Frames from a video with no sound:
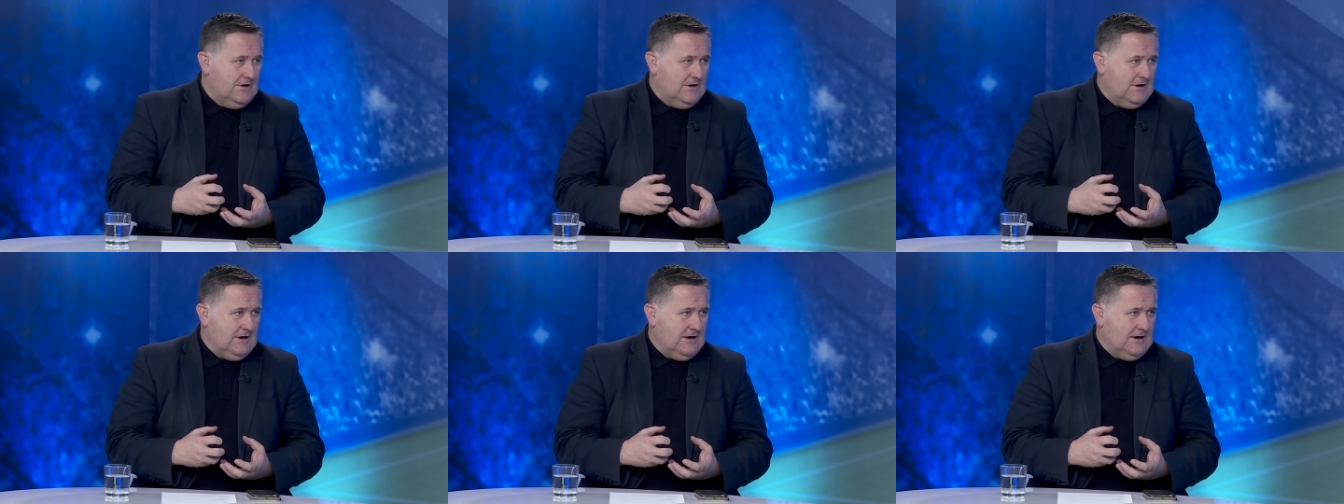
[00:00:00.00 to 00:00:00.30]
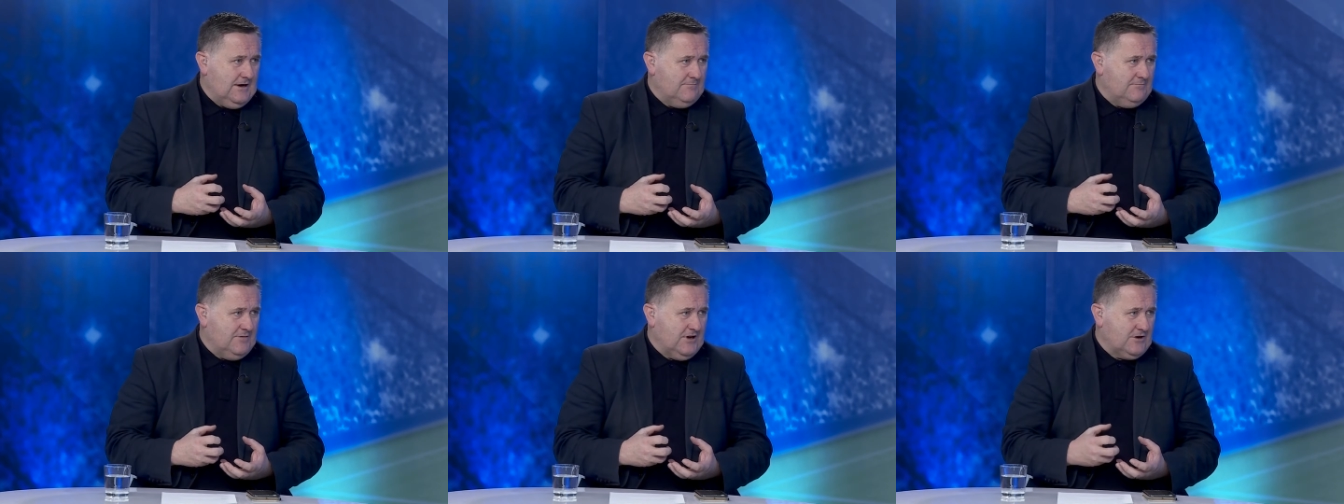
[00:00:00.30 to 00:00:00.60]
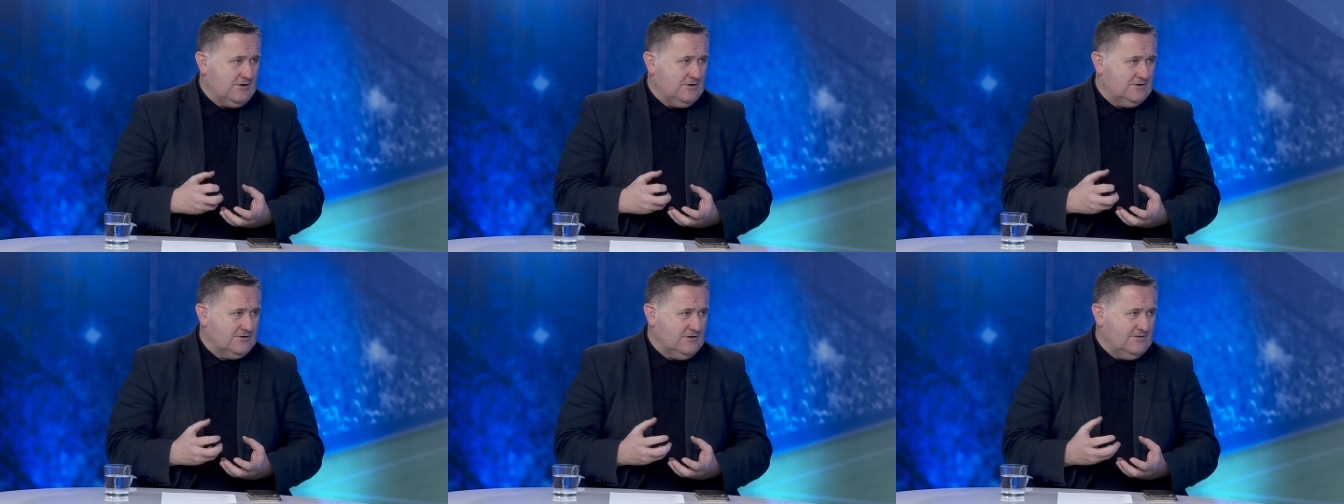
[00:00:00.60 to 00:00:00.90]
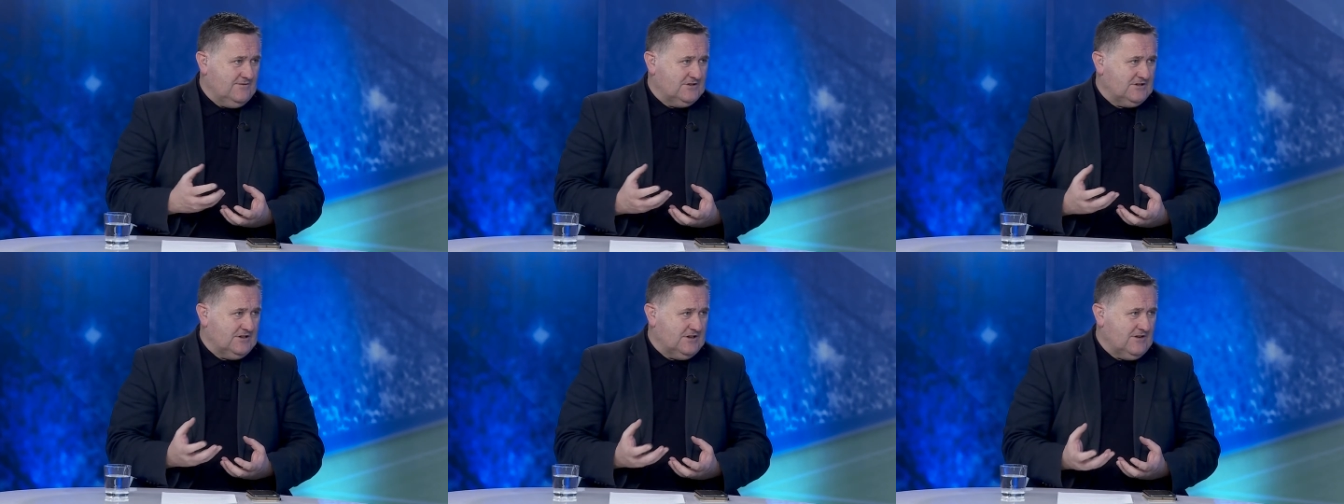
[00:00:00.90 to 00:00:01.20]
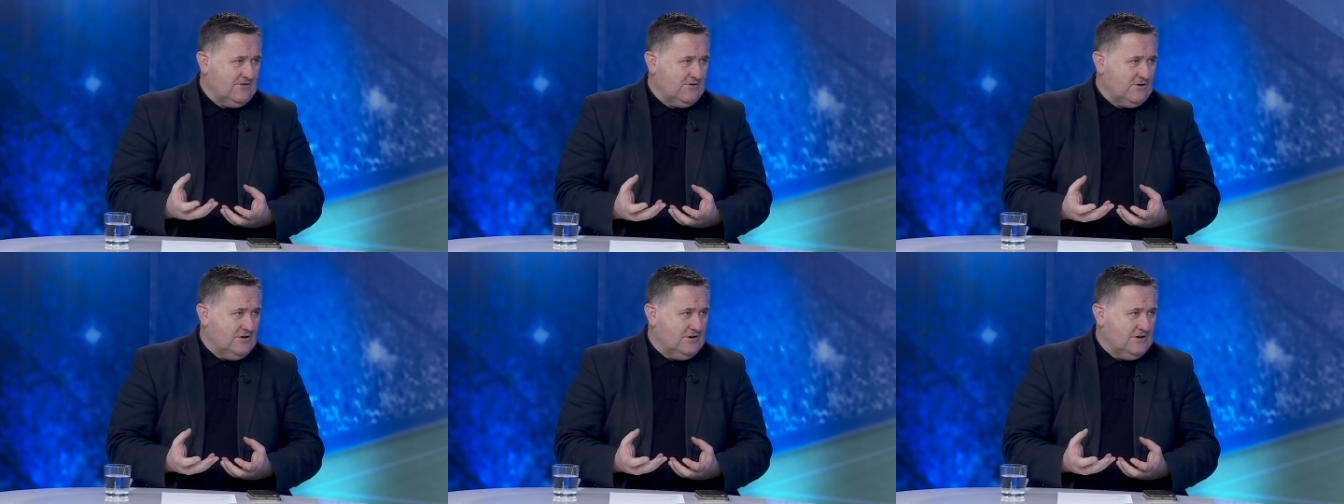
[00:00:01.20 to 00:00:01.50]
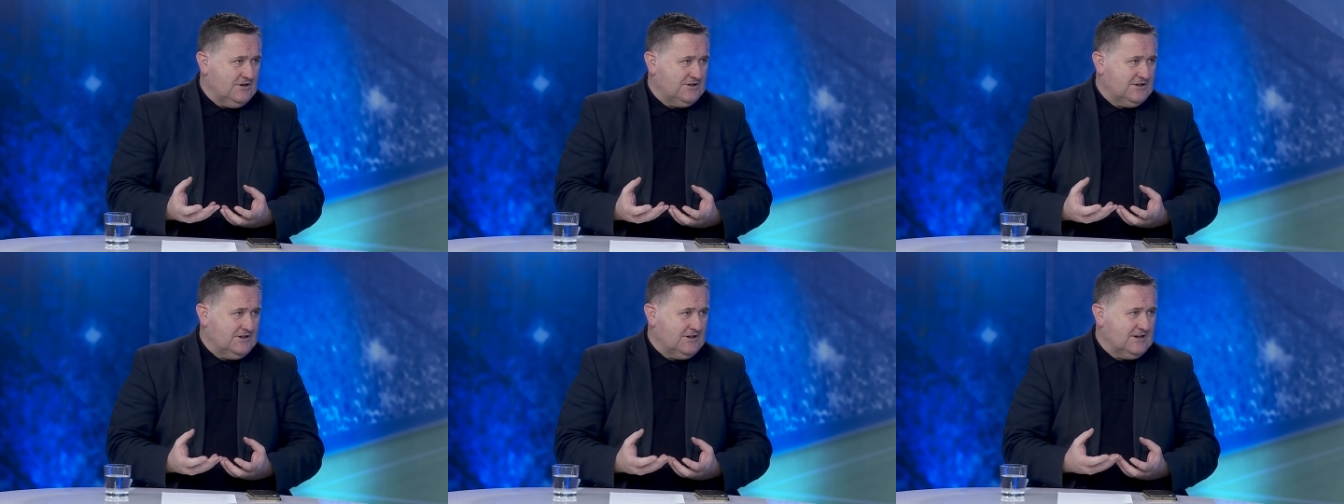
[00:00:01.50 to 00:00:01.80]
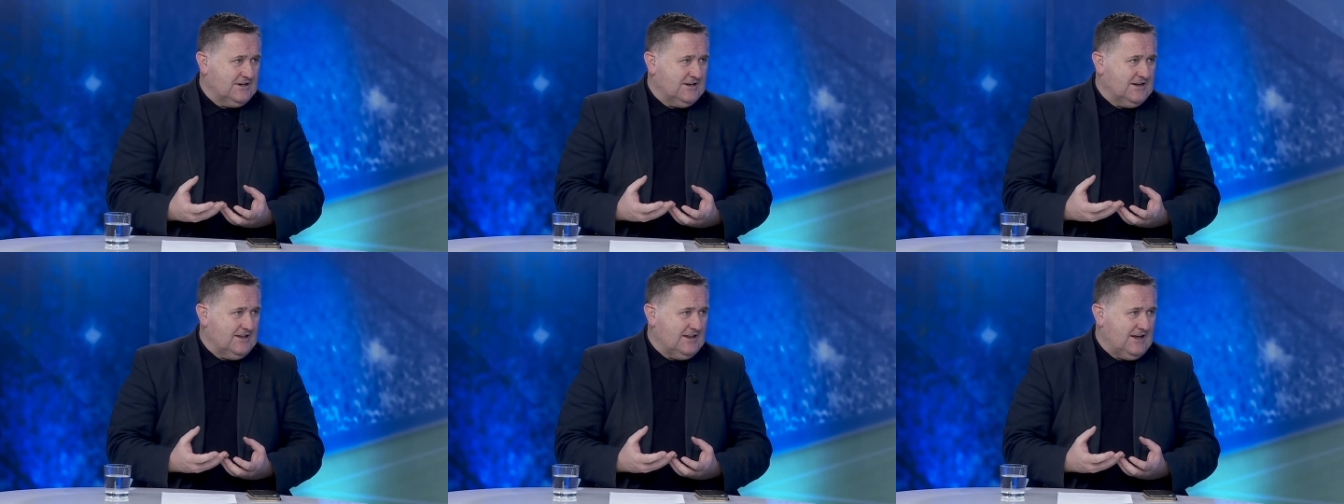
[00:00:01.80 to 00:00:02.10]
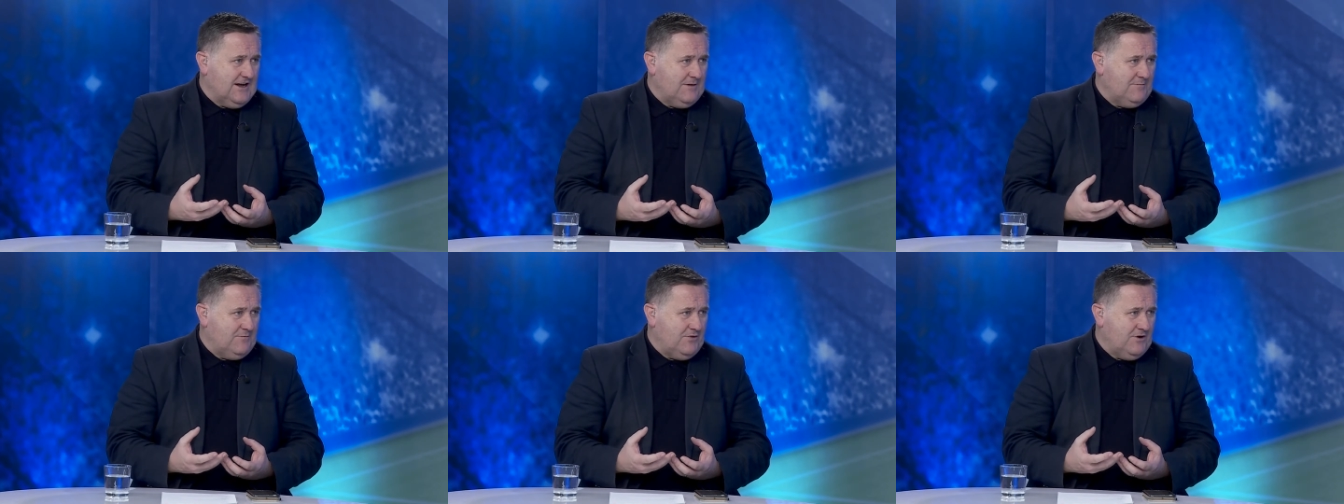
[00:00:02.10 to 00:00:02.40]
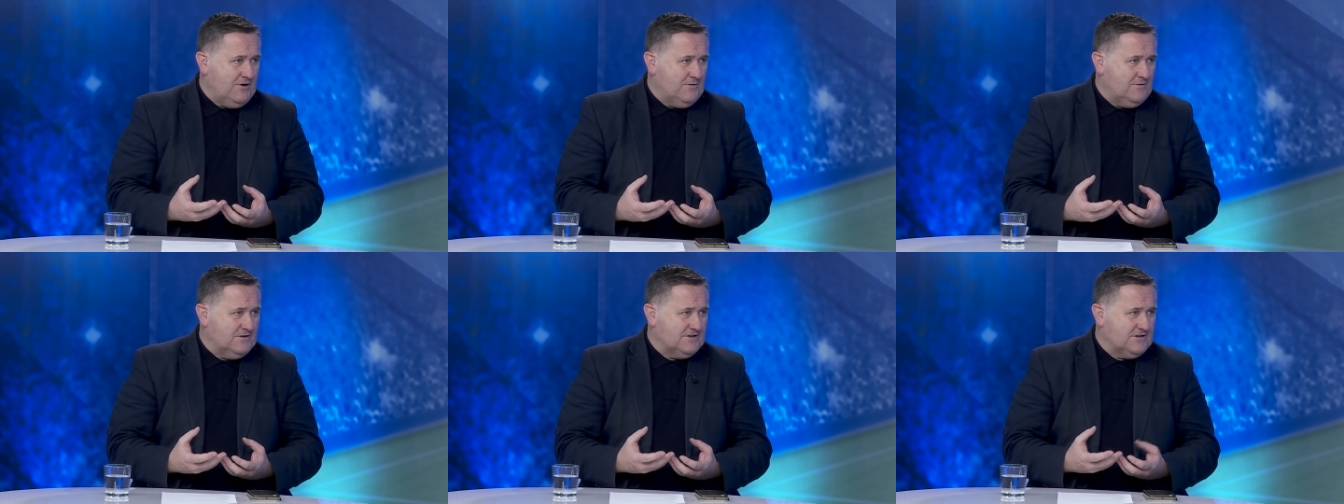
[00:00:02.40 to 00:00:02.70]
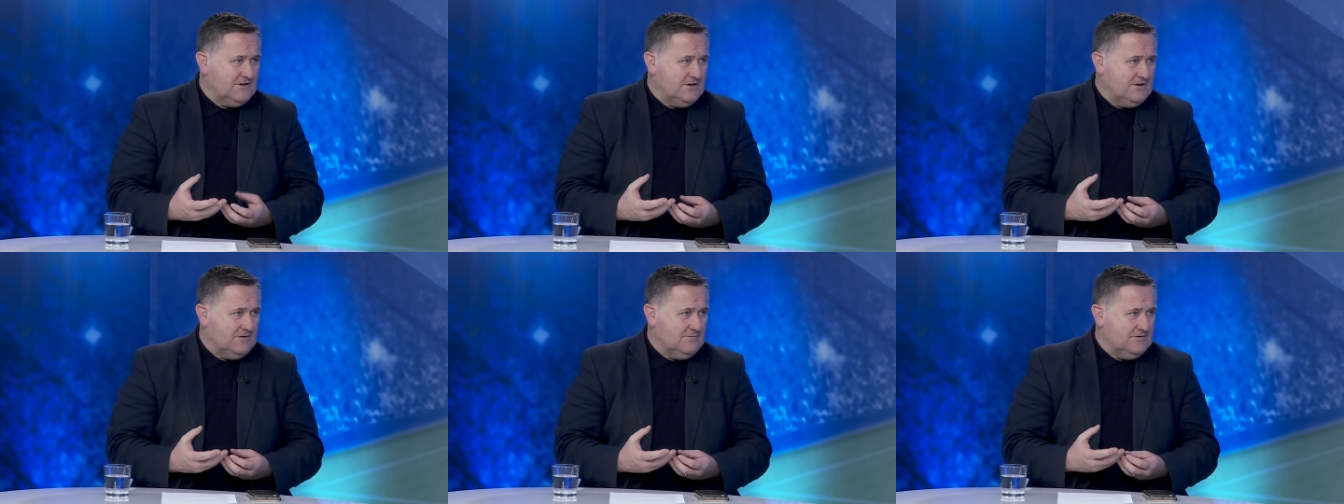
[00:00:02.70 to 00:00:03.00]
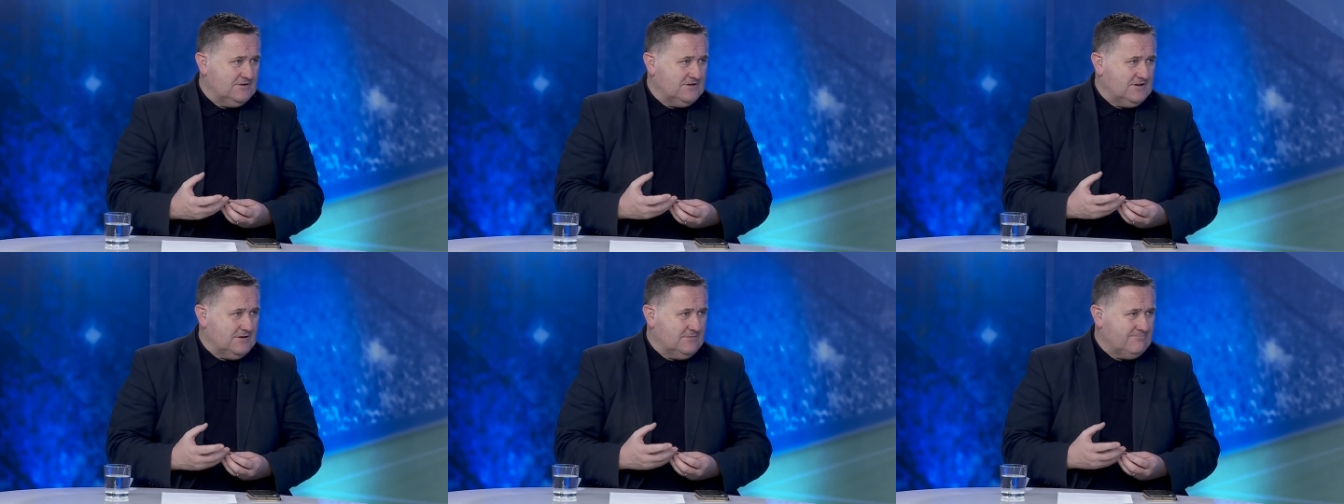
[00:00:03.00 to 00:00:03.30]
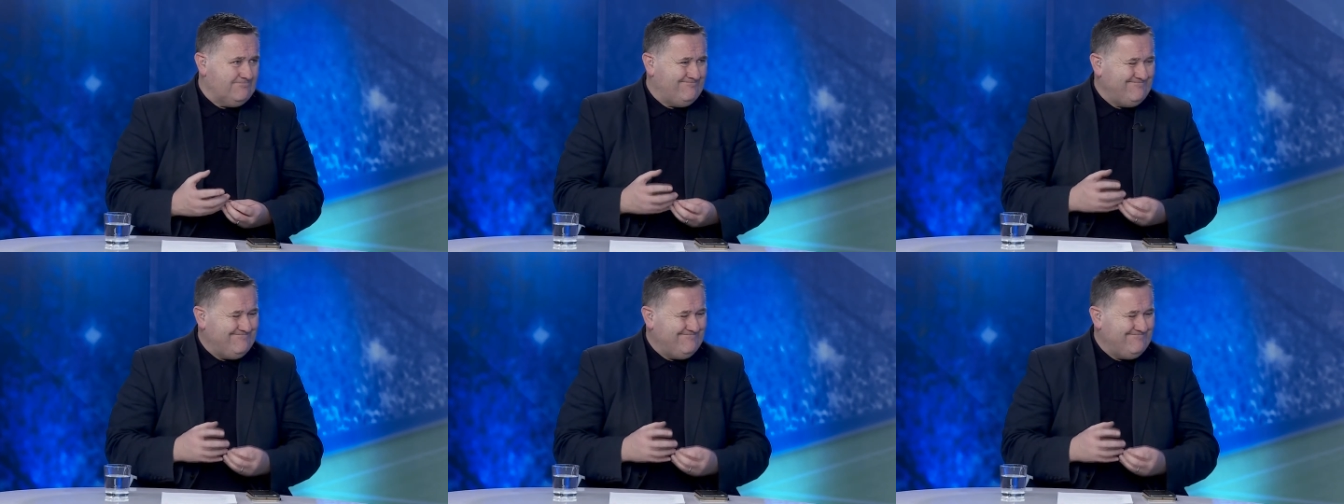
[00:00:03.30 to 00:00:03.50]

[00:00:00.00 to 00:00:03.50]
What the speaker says: Because obviously you got your degree at that point. Was there